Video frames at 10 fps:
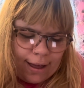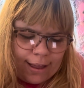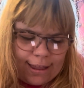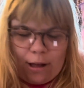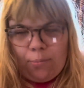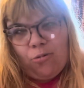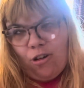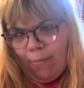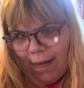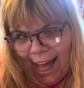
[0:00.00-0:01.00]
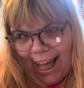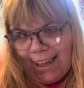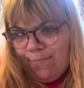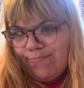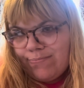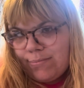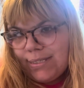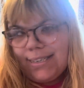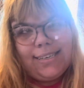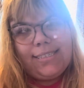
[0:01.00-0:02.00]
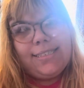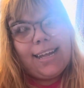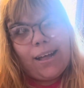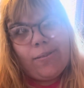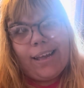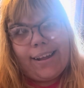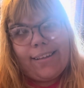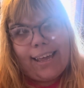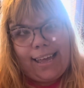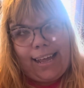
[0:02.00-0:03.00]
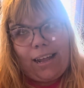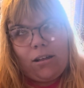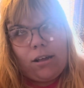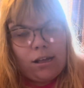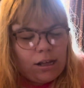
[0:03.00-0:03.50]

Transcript: Now Brooke May is now 19,